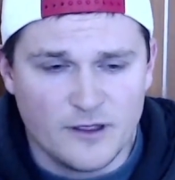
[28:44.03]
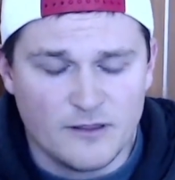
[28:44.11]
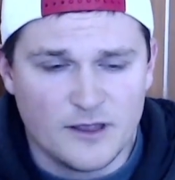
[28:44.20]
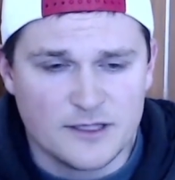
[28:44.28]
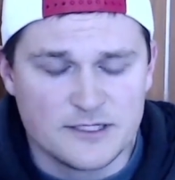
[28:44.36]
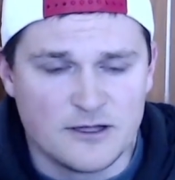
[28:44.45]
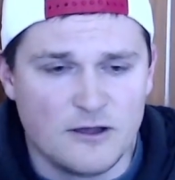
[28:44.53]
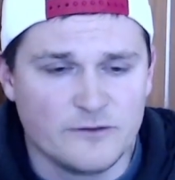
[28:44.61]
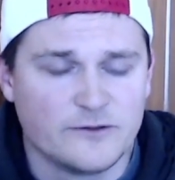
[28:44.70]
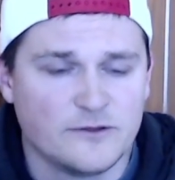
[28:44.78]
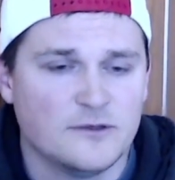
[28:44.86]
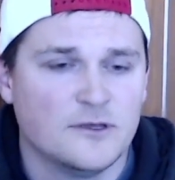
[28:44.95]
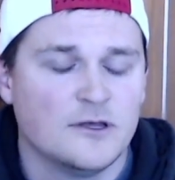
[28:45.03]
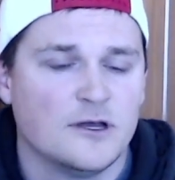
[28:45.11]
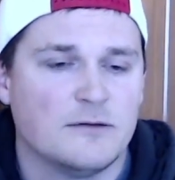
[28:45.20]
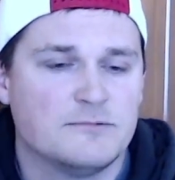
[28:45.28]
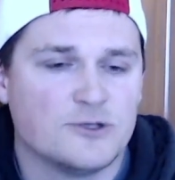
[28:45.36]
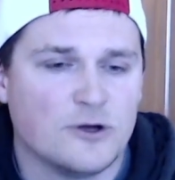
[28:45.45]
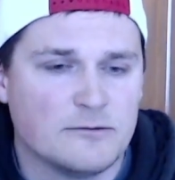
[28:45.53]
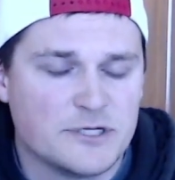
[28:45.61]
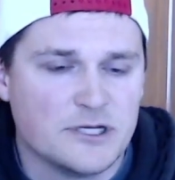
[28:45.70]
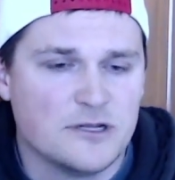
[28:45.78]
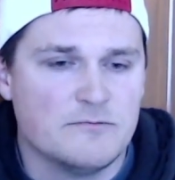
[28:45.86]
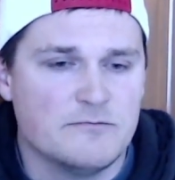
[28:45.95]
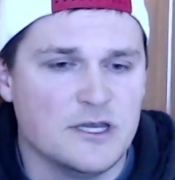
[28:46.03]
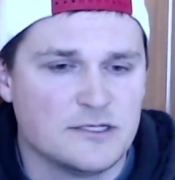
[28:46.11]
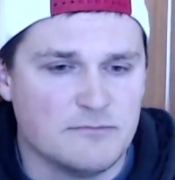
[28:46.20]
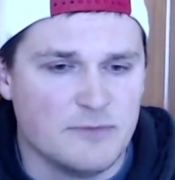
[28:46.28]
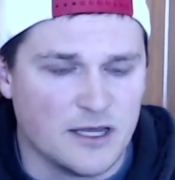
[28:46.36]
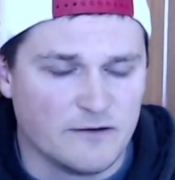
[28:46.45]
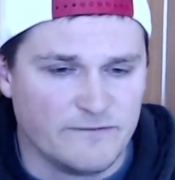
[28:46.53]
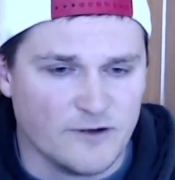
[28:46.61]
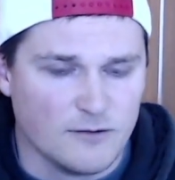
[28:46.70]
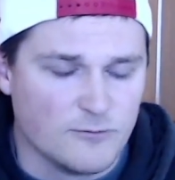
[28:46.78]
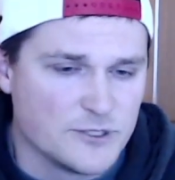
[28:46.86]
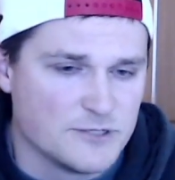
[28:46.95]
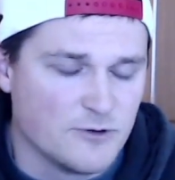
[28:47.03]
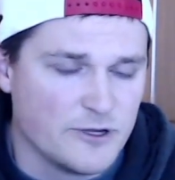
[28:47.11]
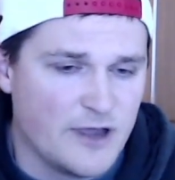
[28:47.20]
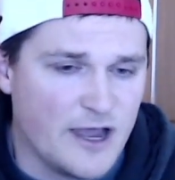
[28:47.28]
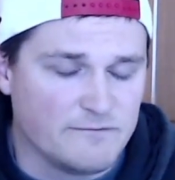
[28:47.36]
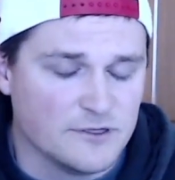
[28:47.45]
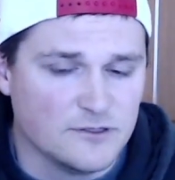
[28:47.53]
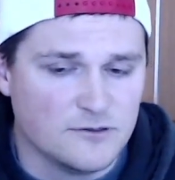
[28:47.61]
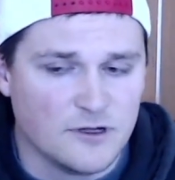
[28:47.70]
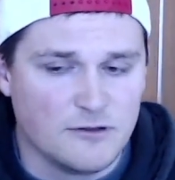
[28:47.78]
and that salt absorbs into the meat to make it firm, which is what you have to do.